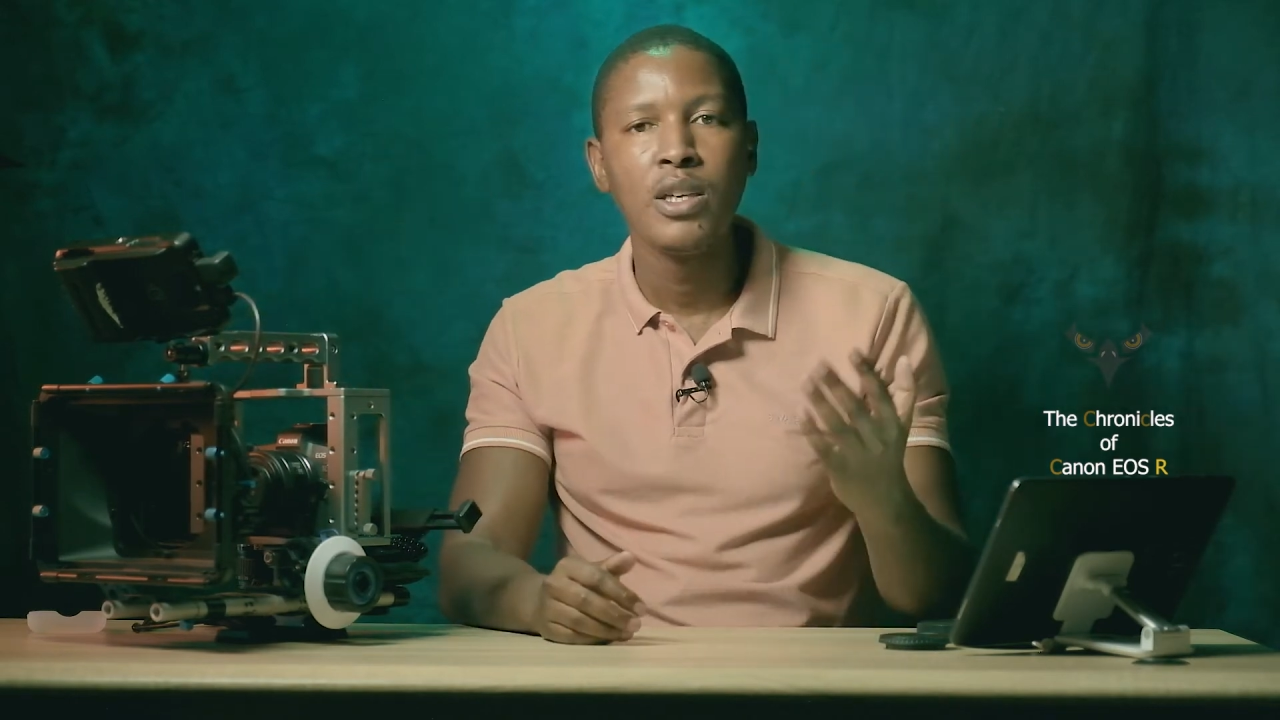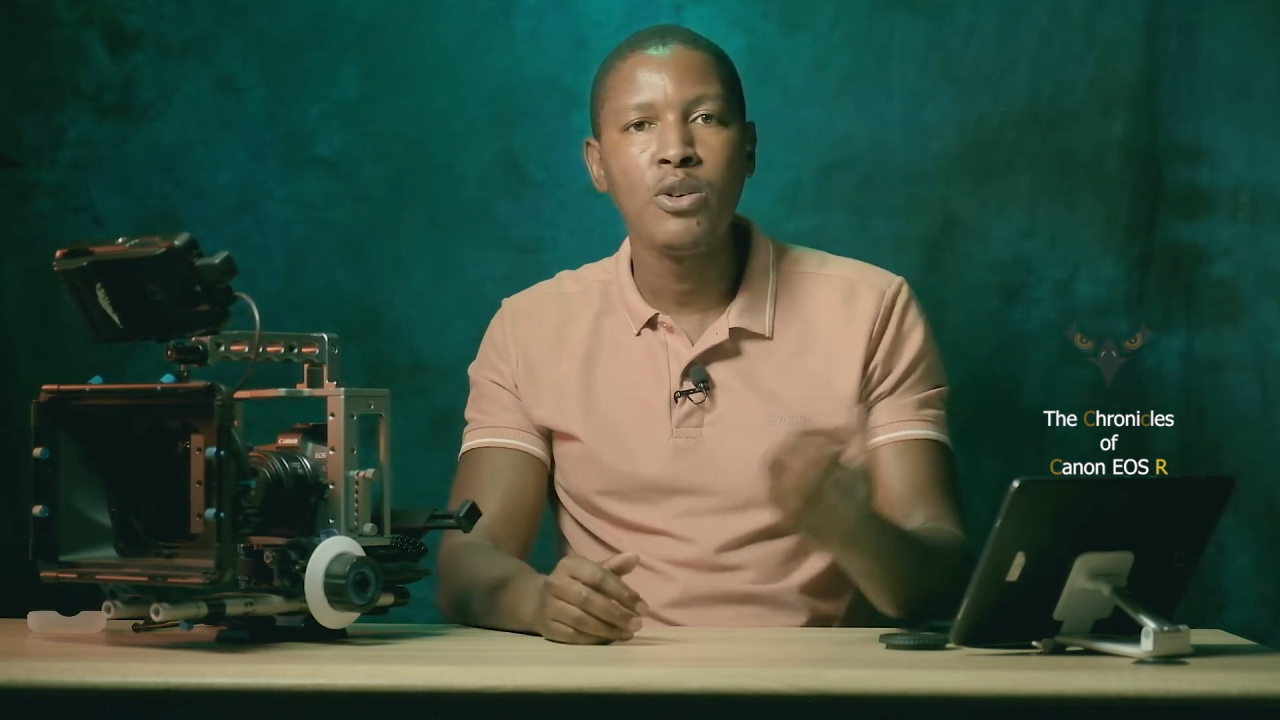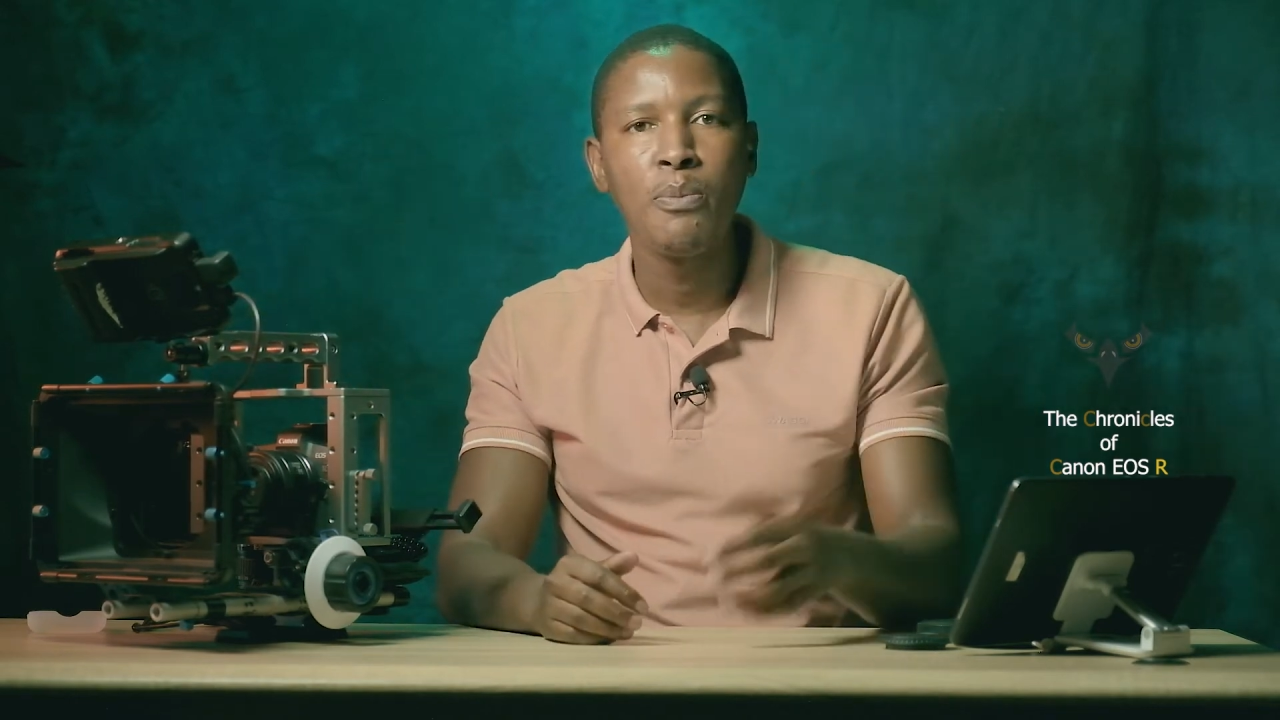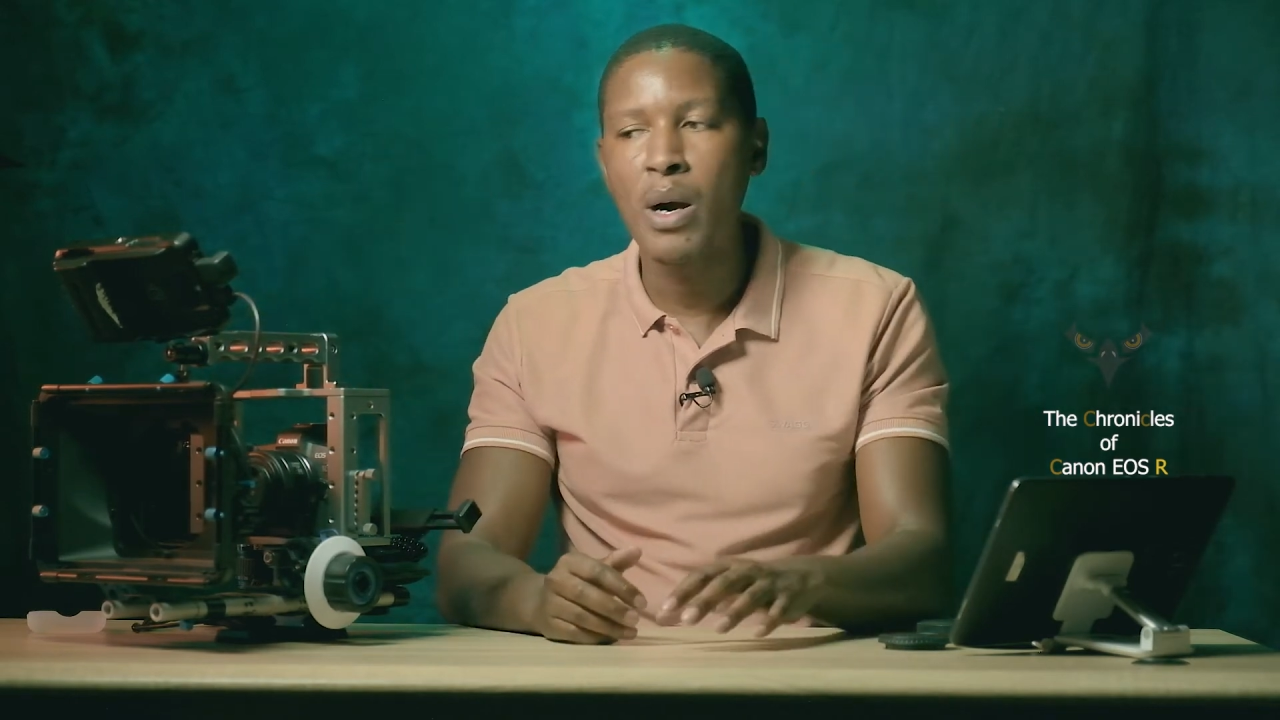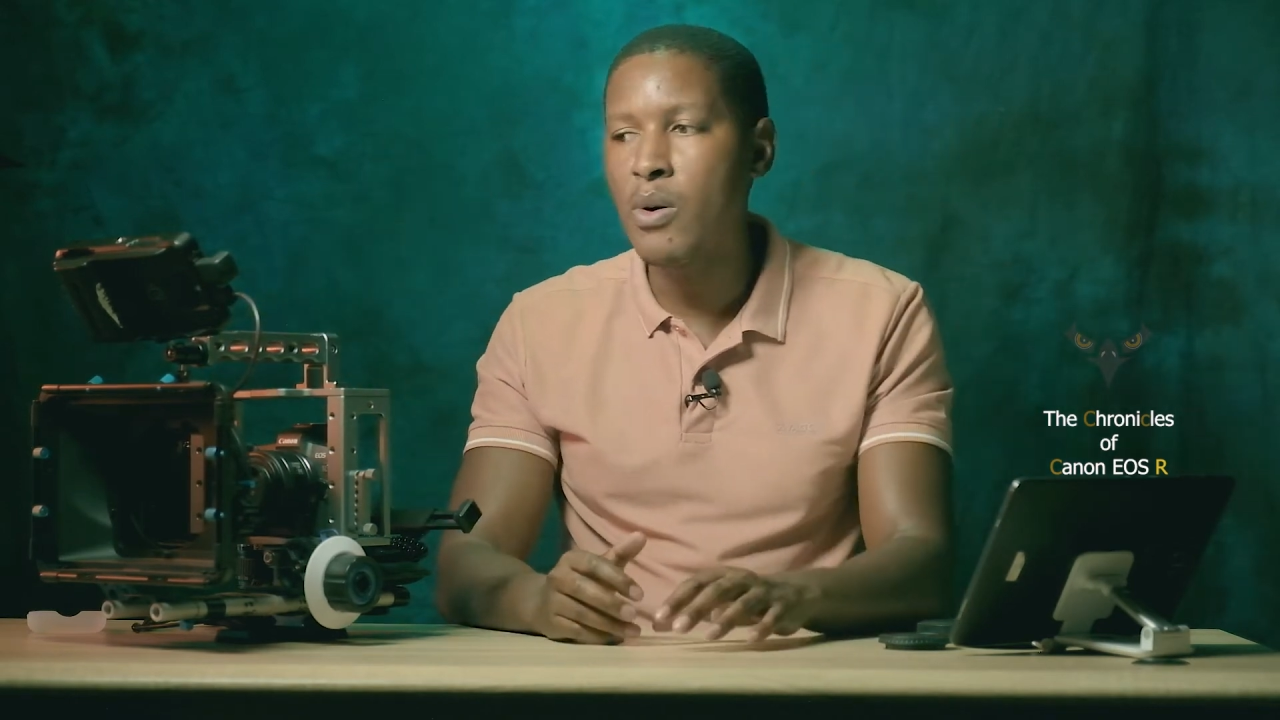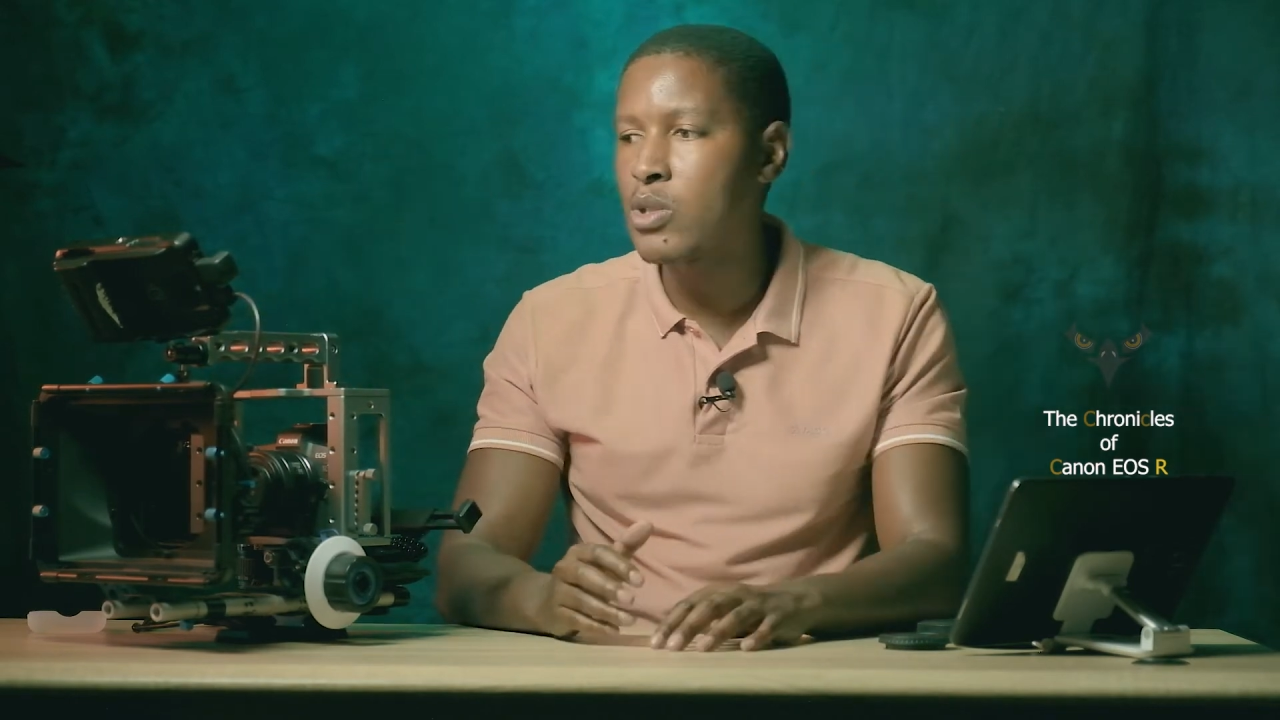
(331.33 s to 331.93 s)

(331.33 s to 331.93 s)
your power